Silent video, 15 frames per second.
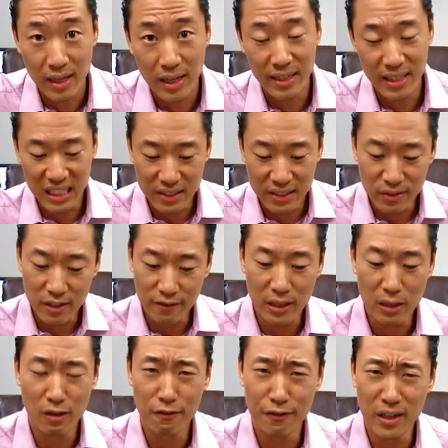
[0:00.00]
And even if
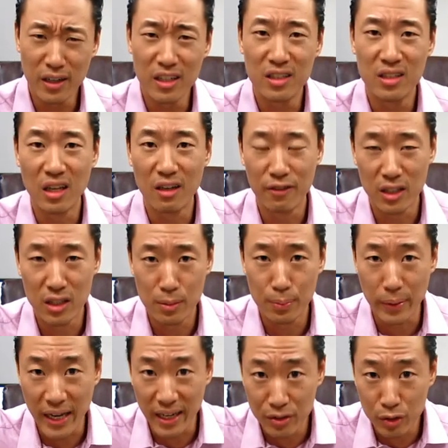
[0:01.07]
they're very
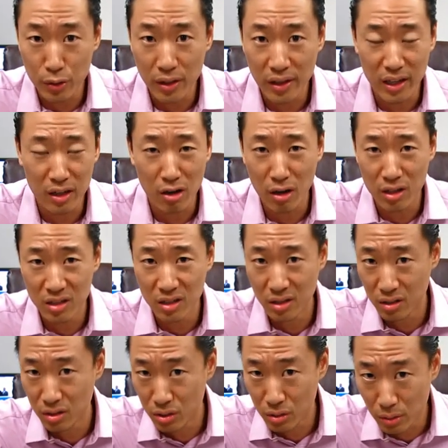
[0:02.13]
self-explanatory, like cost of
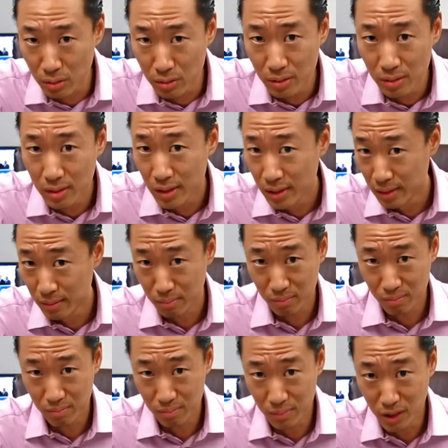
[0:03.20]
goods sold,
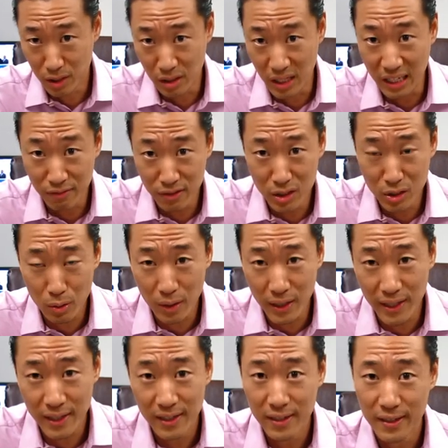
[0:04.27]
you know,
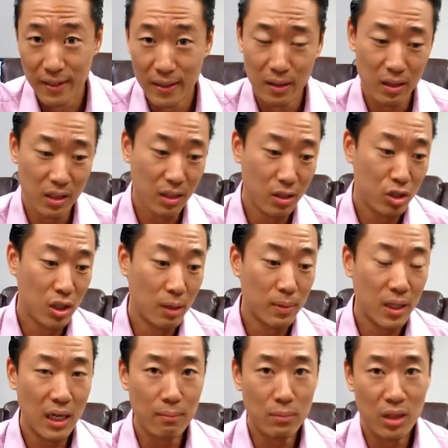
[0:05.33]
inventory, you know,
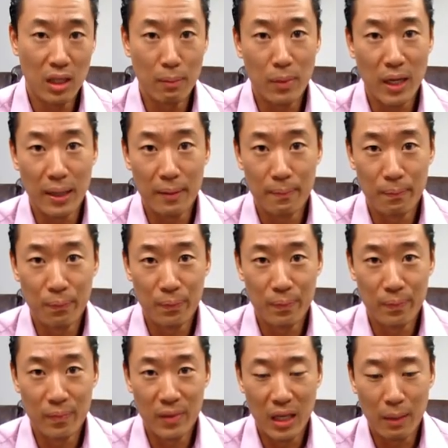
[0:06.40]
sometimes they might
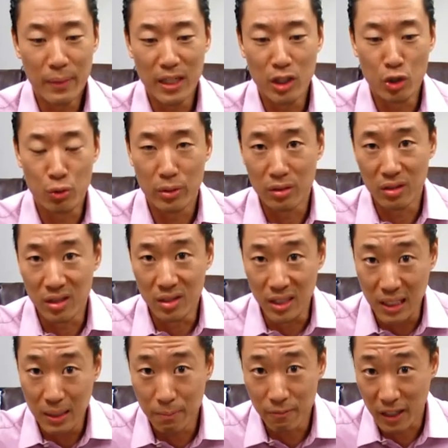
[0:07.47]
they might drill
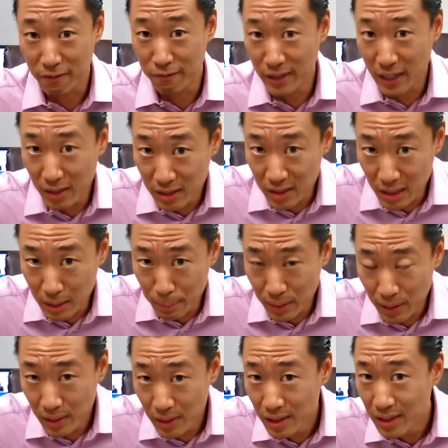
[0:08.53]
deep, like very deep,
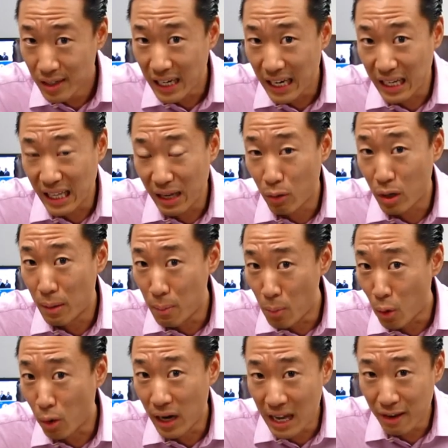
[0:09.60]
and they want
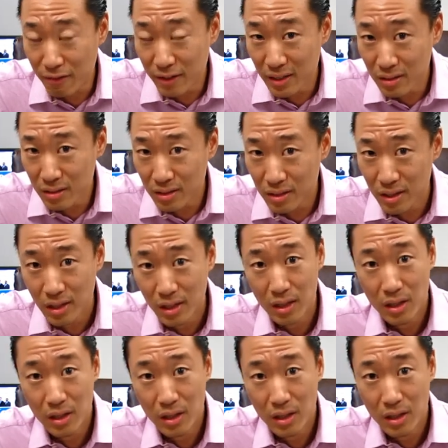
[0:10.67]
more evidence,